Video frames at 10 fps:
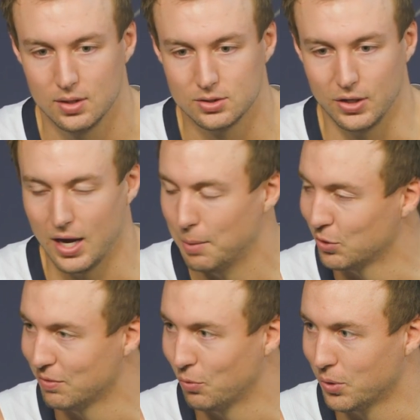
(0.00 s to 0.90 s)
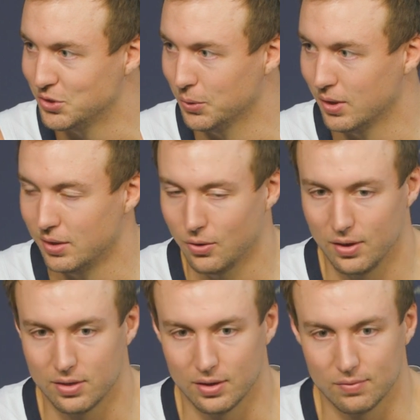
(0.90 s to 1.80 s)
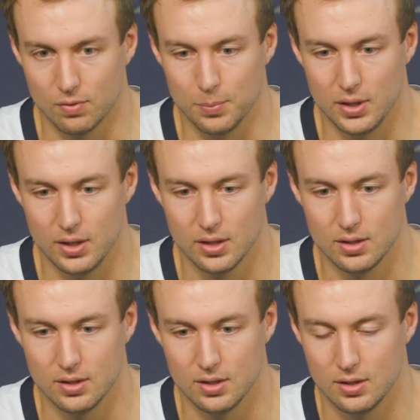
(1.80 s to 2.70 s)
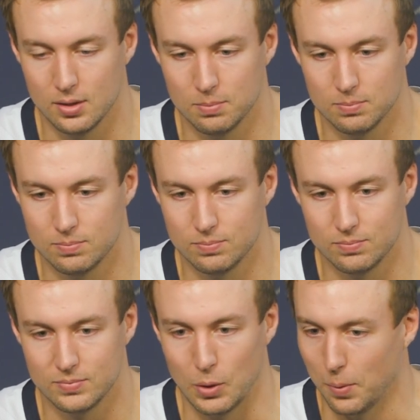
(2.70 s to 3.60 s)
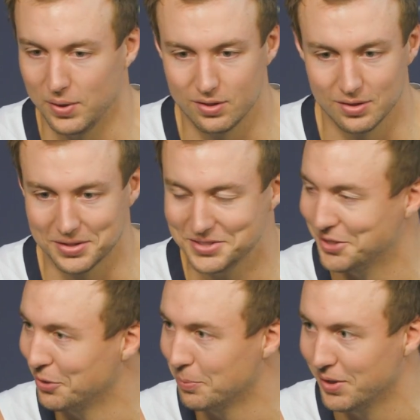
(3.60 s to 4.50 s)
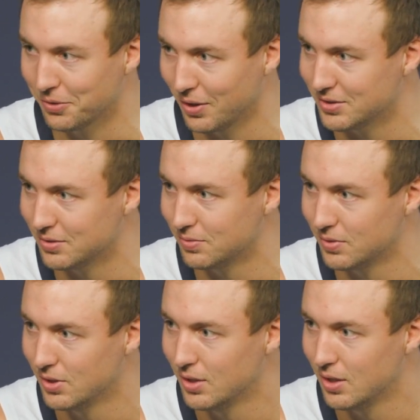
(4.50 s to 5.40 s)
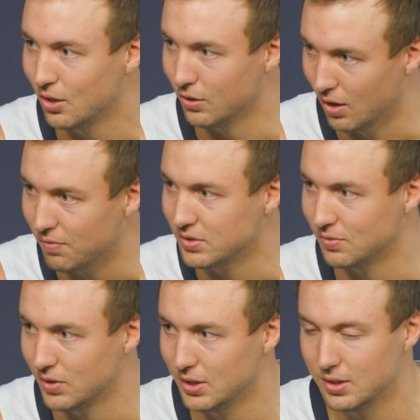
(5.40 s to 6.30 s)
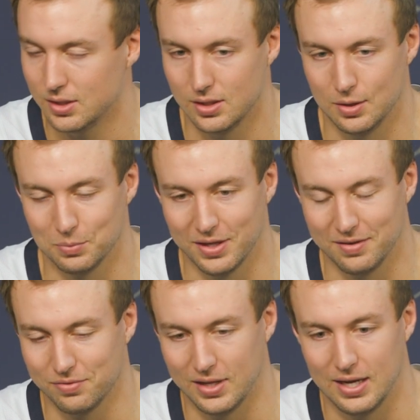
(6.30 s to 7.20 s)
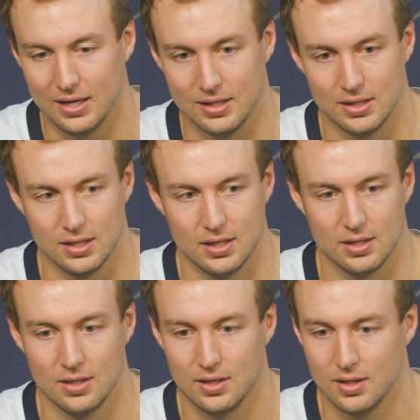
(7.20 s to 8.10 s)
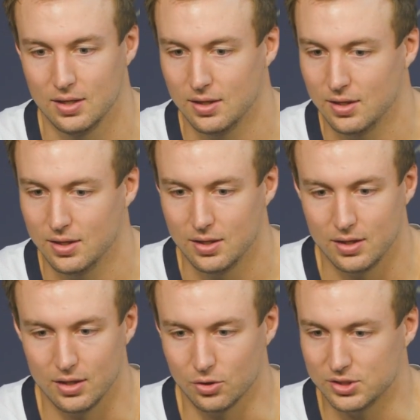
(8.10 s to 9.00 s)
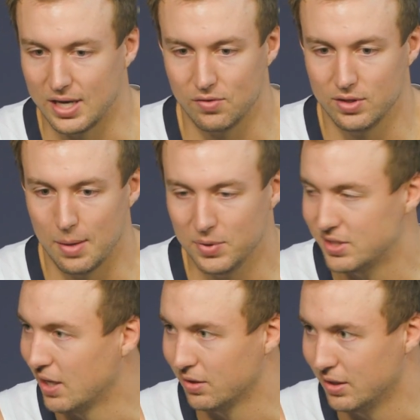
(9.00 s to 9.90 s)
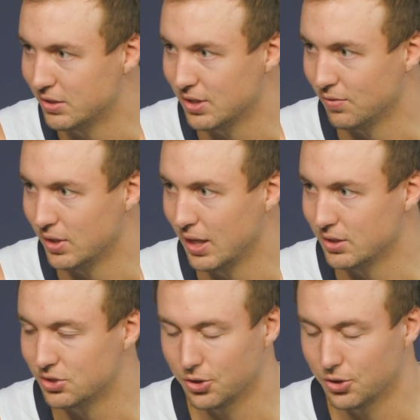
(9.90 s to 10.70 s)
So, yeah, I'm looking forward to it. You know, I think for me, they want me to continue to be aggressive on the offensive end, letting it fly and, you know, just having that mentality each and every night.